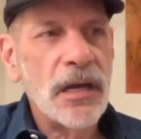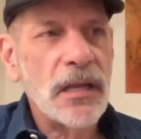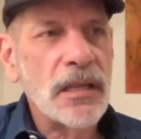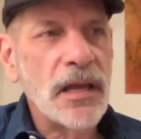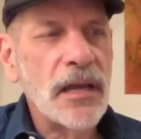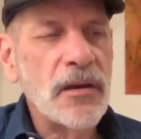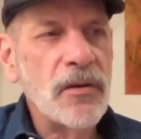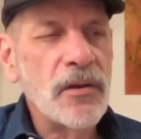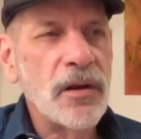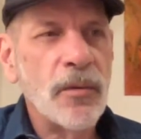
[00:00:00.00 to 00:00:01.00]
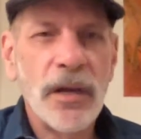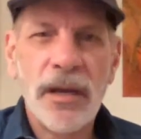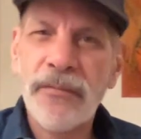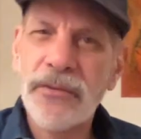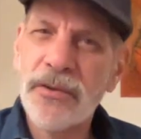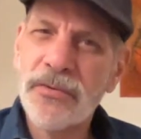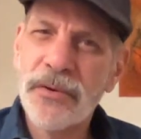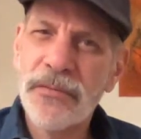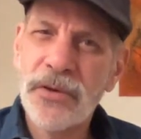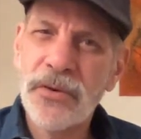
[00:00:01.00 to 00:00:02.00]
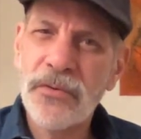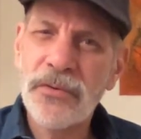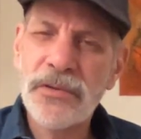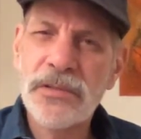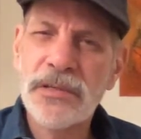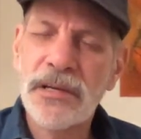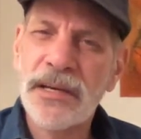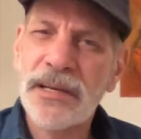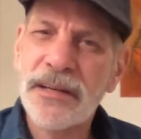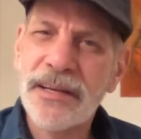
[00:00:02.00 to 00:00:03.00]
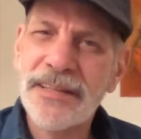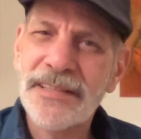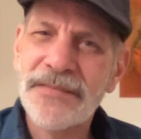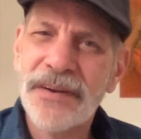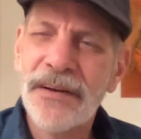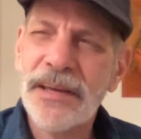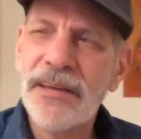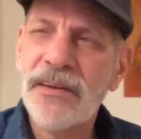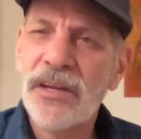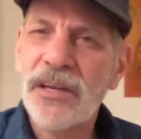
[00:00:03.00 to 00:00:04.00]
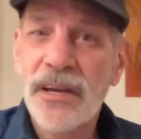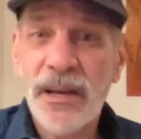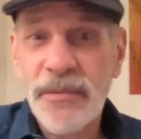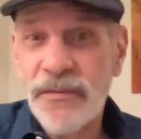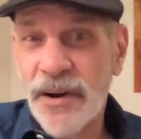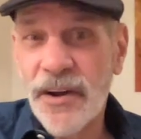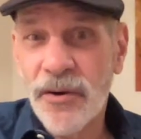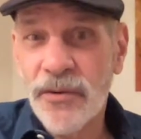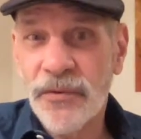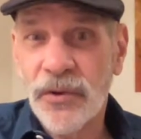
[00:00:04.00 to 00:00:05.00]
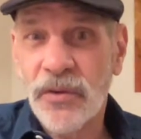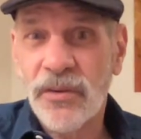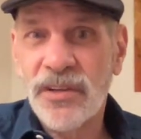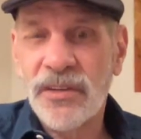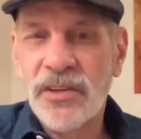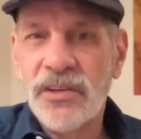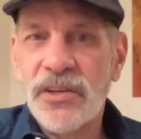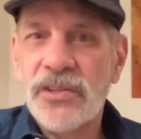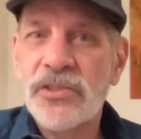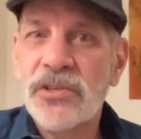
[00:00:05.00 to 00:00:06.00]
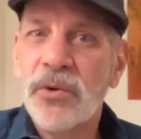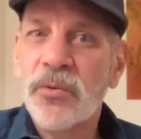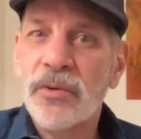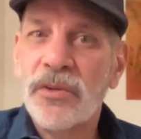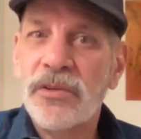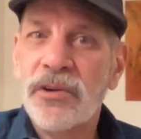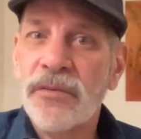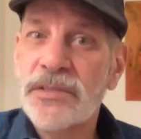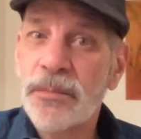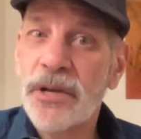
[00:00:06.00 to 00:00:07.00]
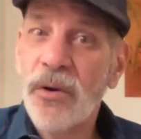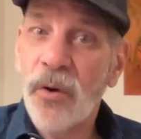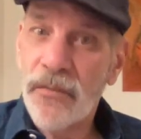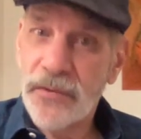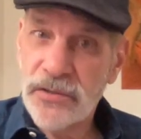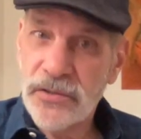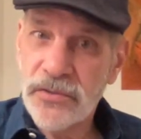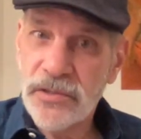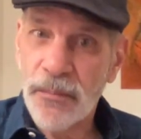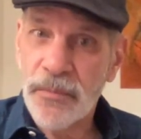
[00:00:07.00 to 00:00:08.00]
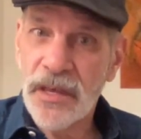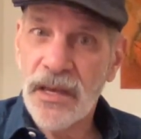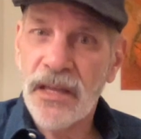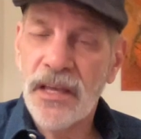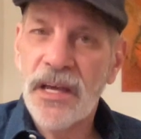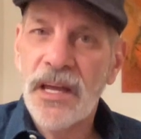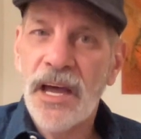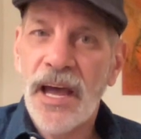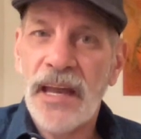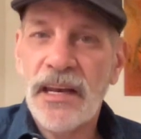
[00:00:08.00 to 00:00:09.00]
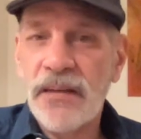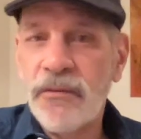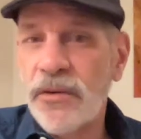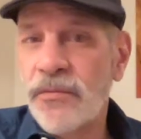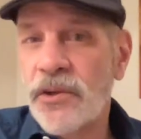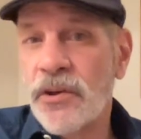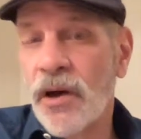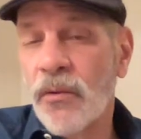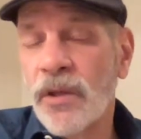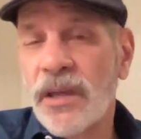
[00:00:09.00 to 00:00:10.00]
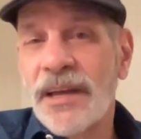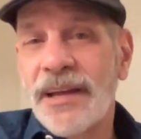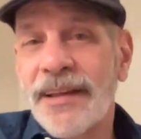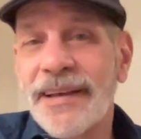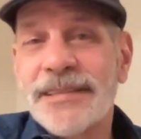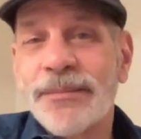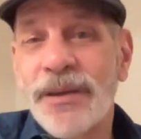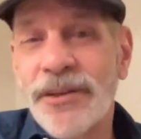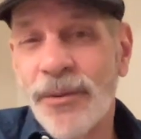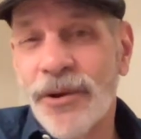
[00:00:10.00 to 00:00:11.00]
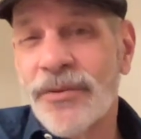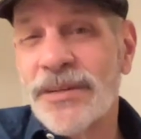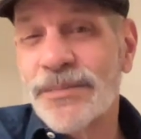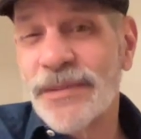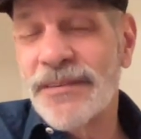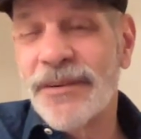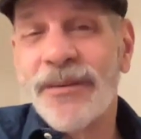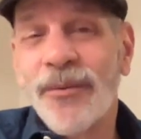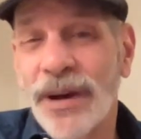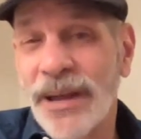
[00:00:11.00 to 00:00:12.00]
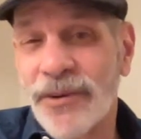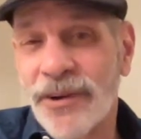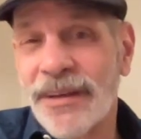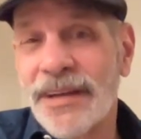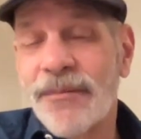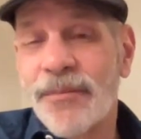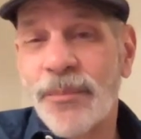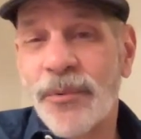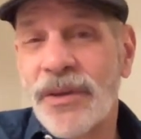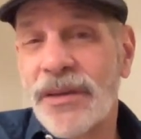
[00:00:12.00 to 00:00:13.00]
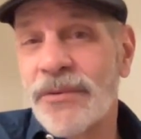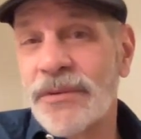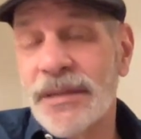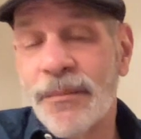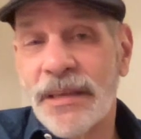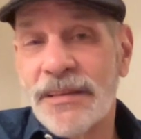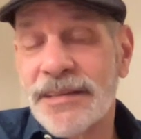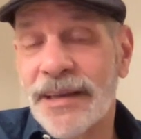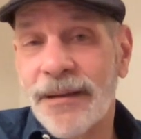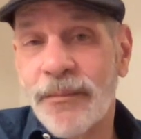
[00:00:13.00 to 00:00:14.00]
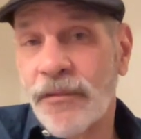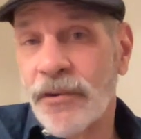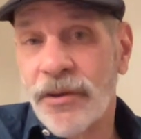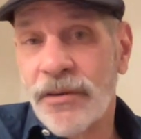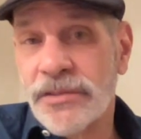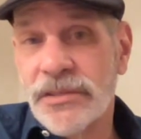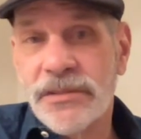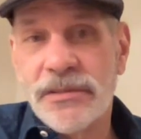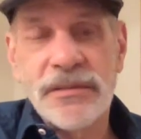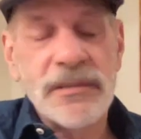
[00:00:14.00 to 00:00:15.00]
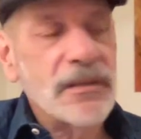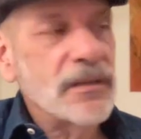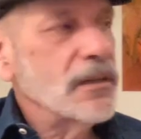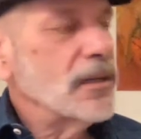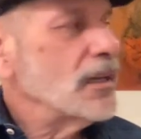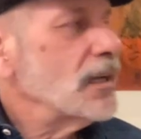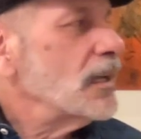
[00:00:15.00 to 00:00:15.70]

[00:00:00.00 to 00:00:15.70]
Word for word: and then you know when a gift is refused it, it it's very it could be very hurtful so you know if somebody offers you something and even if you know, like some, you know, at Christmas or whatever, people give you something, it's like, I'm never going to use this.